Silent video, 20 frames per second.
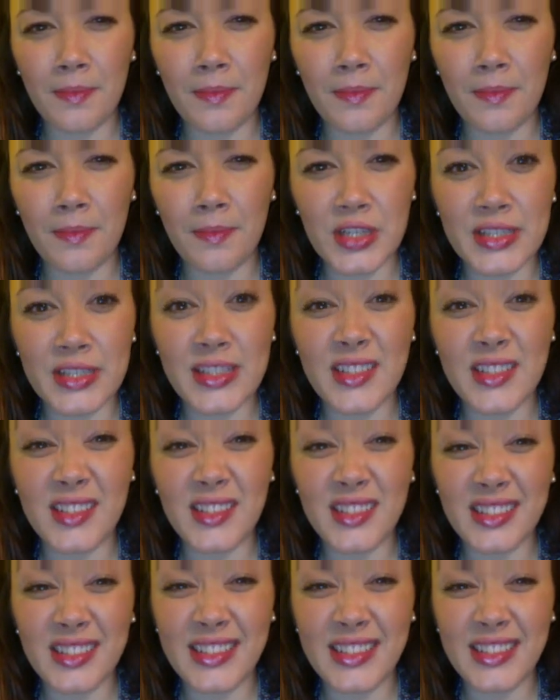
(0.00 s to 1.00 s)
just
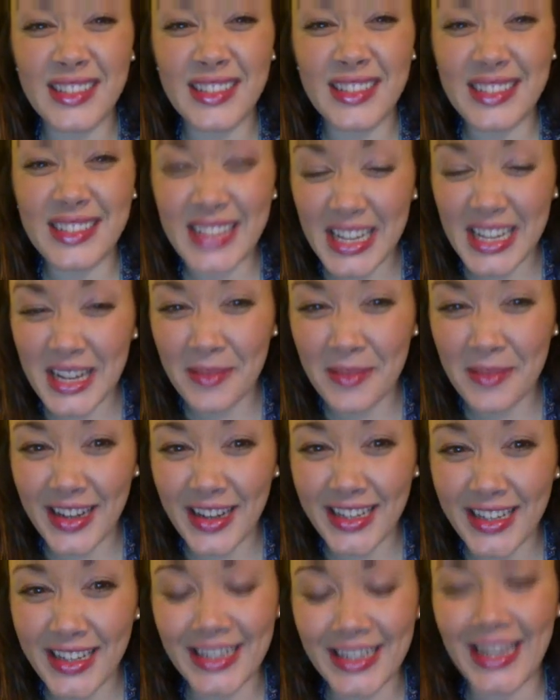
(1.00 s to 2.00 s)
think about
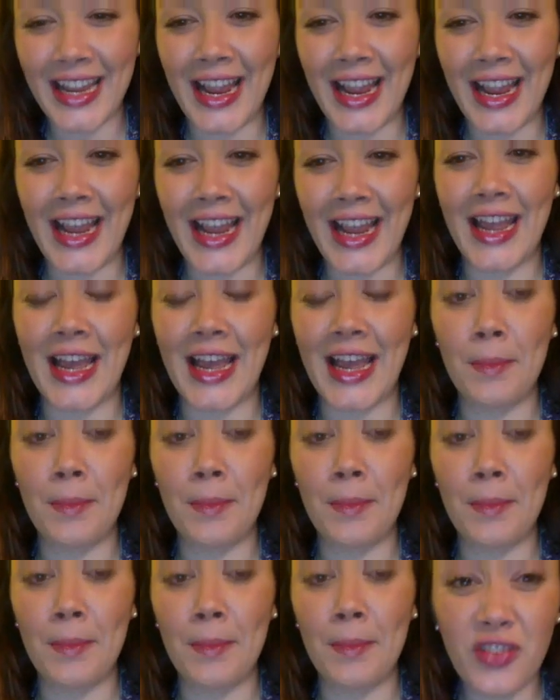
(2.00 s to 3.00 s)
it, and
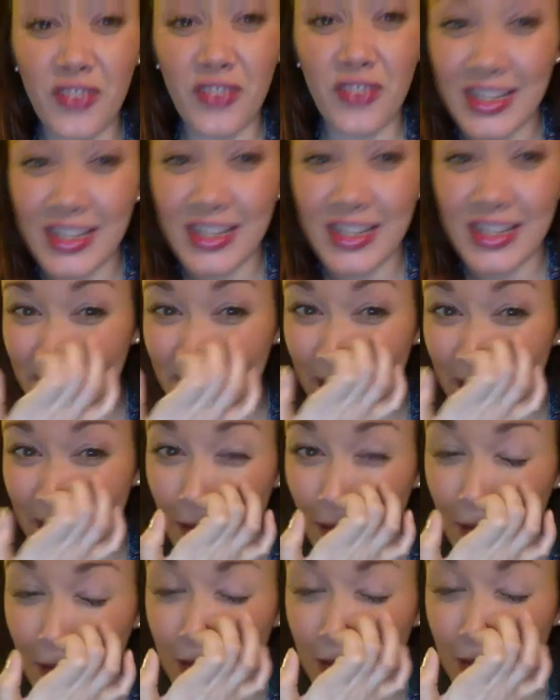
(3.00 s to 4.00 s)
get your friends to
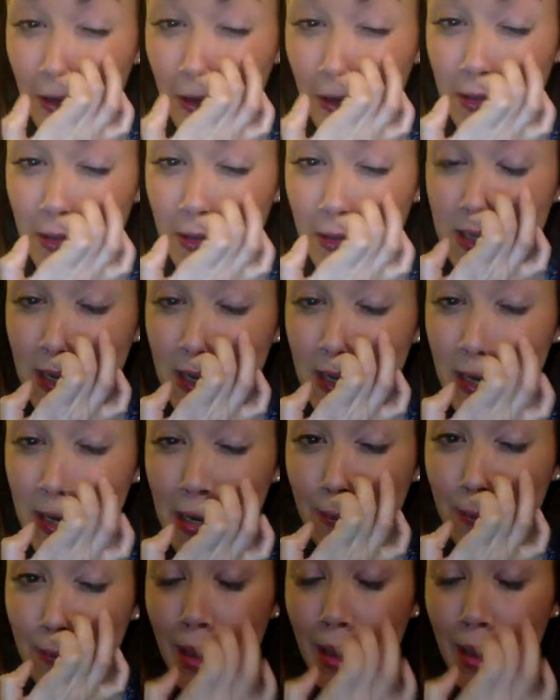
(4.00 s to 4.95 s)
go that are on your team.